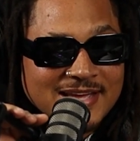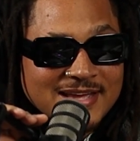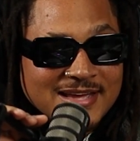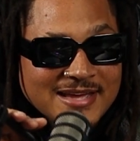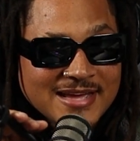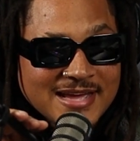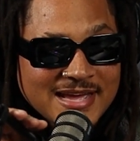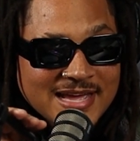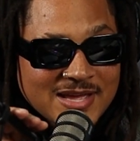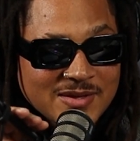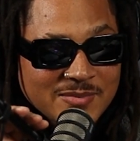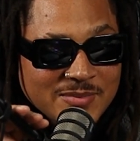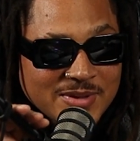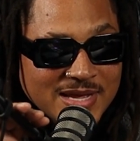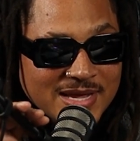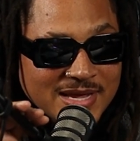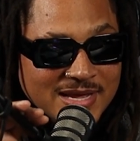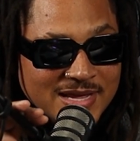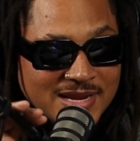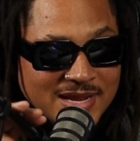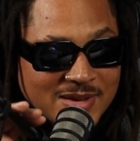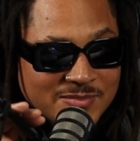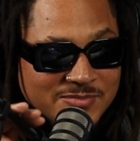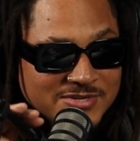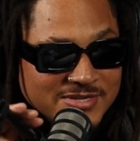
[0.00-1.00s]
Hey
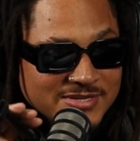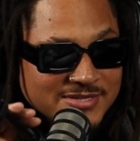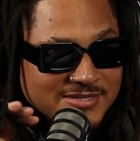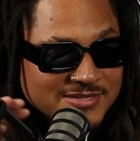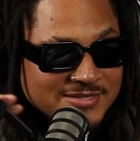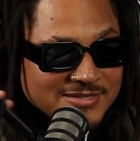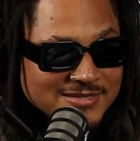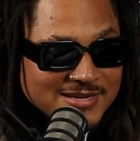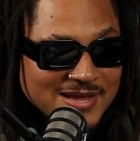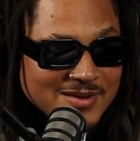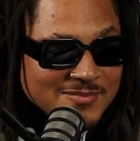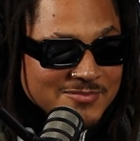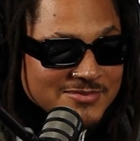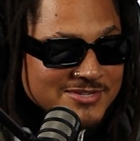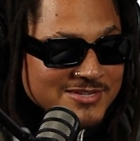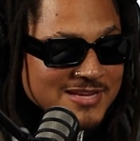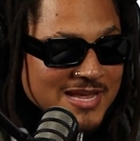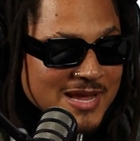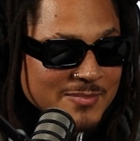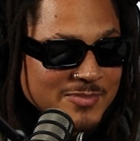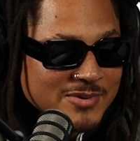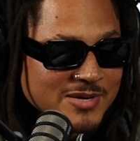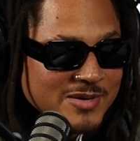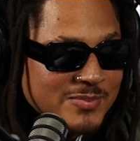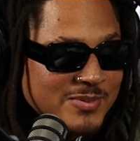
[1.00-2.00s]
man, I'm just
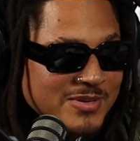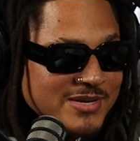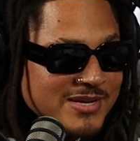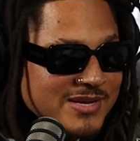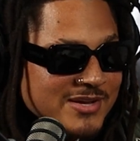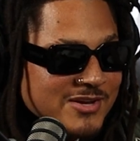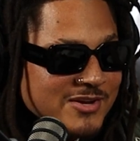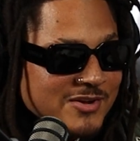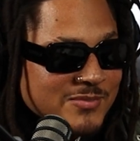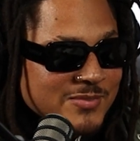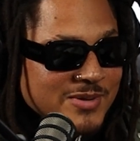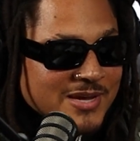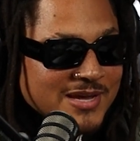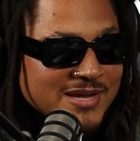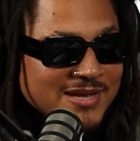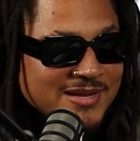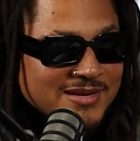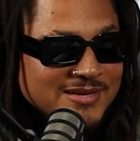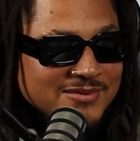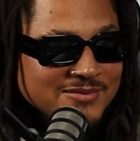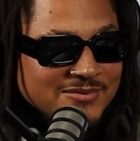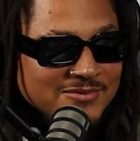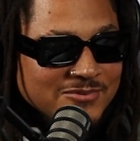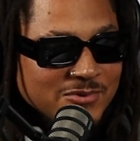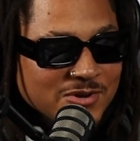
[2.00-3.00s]
happy to be here,
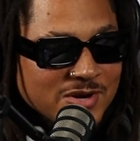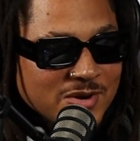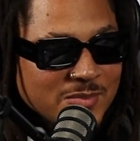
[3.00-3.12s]
man.